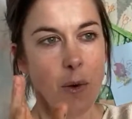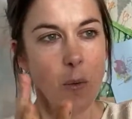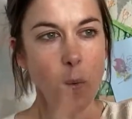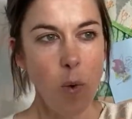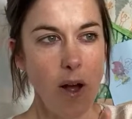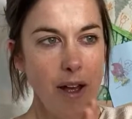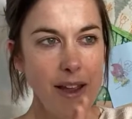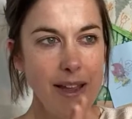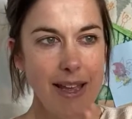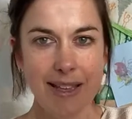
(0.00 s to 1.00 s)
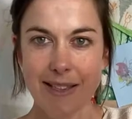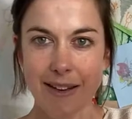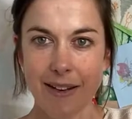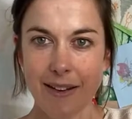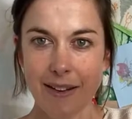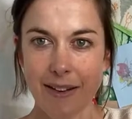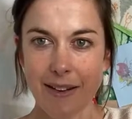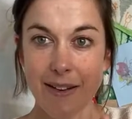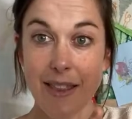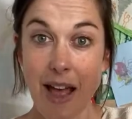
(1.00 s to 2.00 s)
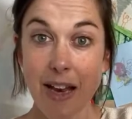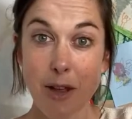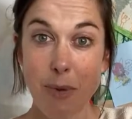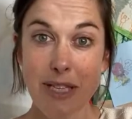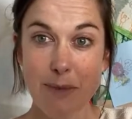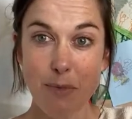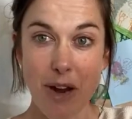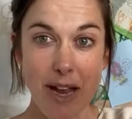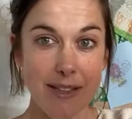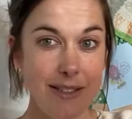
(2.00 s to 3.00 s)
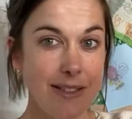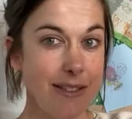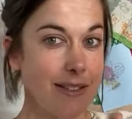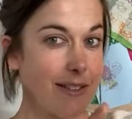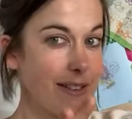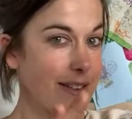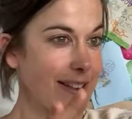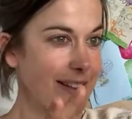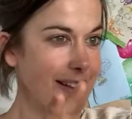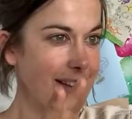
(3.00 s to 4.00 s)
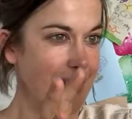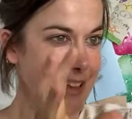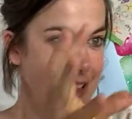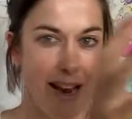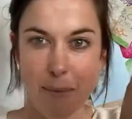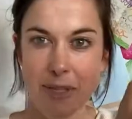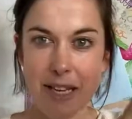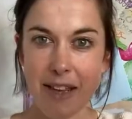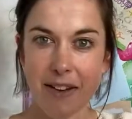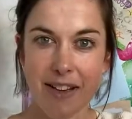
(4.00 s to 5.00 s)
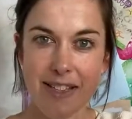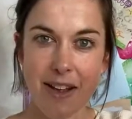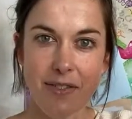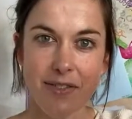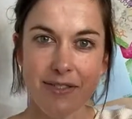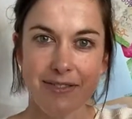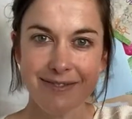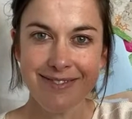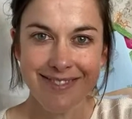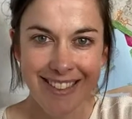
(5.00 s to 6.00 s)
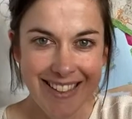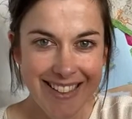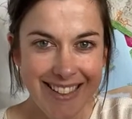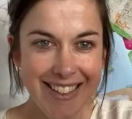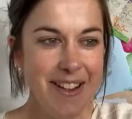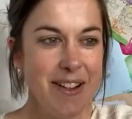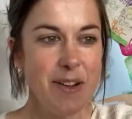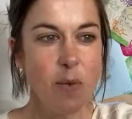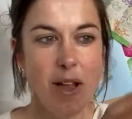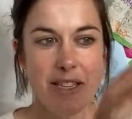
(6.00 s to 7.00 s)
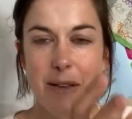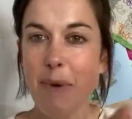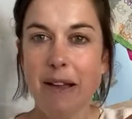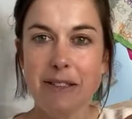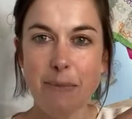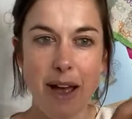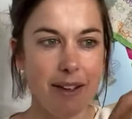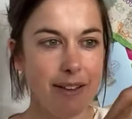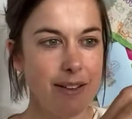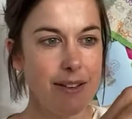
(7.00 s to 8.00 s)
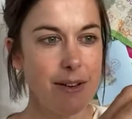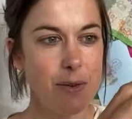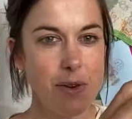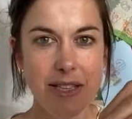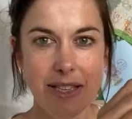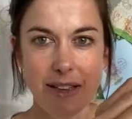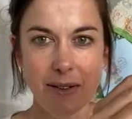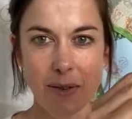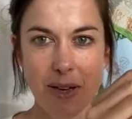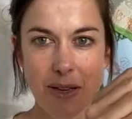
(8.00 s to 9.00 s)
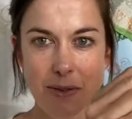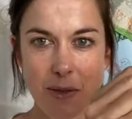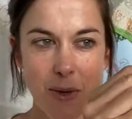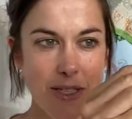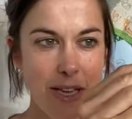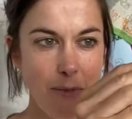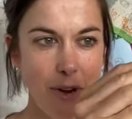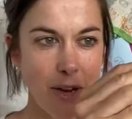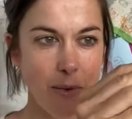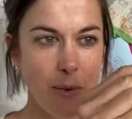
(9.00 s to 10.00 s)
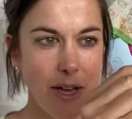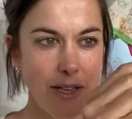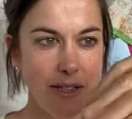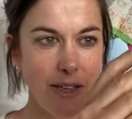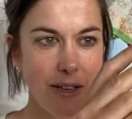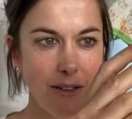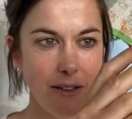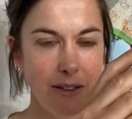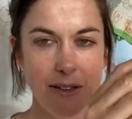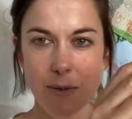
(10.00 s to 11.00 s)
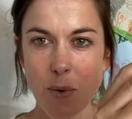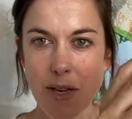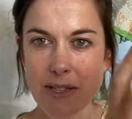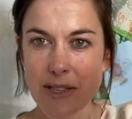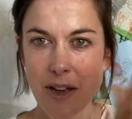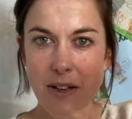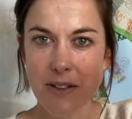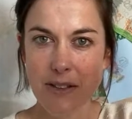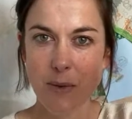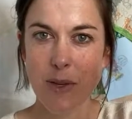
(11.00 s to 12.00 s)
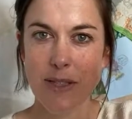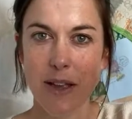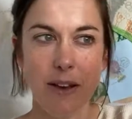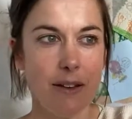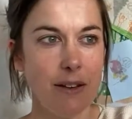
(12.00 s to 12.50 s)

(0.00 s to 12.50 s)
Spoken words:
Why isn't that little piece of bread collapsing in on itself? Why does it bounce back? What is it when you squeeze that bread? Why does it unsqueeze again?